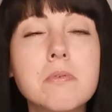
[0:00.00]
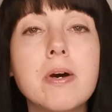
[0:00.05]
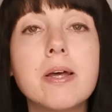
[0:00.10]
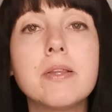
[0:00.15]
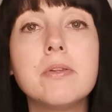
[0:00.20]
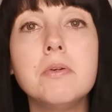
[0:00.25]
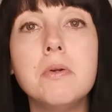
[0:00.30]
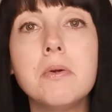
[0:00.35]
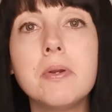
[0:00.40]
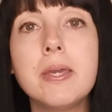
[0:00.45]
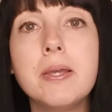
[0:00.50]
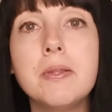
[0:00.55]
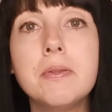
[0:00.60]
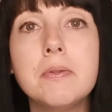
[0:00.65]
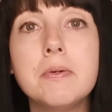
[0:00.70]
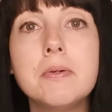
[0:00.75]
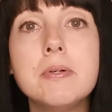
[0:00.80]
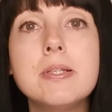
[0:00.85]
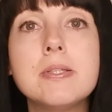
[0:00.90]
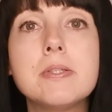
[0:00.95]
what you can
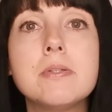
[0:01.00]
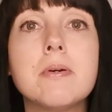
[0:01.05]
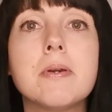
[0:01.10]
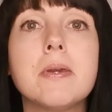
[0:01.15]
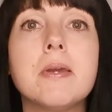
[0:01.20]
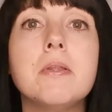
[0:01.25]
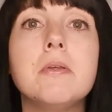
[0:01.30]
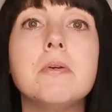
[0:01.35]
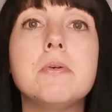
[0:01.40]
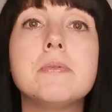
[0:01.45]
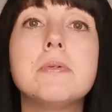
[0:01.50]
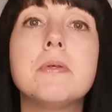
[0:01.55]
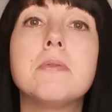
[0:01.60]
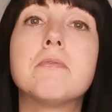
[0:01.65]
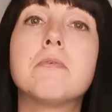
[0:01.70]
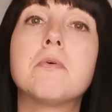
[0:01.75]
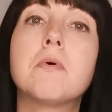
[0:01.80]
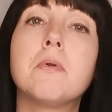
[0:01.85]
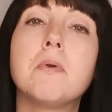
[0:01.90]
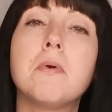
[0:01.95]
do is you can use it
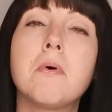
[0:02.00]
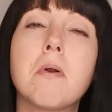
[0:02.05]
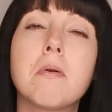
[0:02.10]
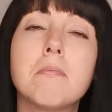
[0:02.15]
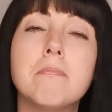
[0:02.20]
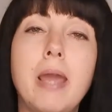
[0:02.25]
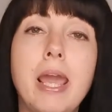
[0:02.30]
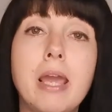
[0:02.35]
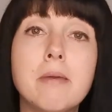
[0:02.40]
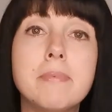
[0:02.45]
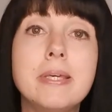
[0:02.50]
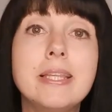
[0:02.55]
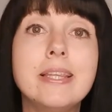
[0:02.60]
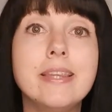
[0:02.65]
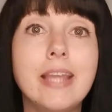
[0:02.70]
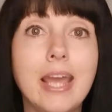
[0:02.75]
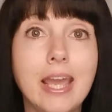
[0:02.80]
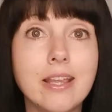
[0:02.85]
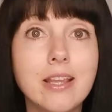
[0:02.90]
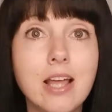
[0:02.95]
for your baby
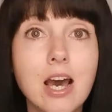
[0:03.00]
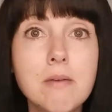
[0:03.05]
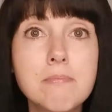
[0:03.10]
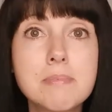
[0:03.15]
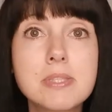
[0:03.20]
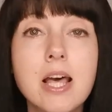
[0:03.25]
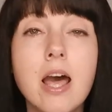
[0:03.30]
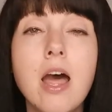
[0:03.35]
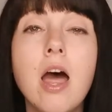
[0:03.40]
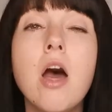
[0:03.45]
day naps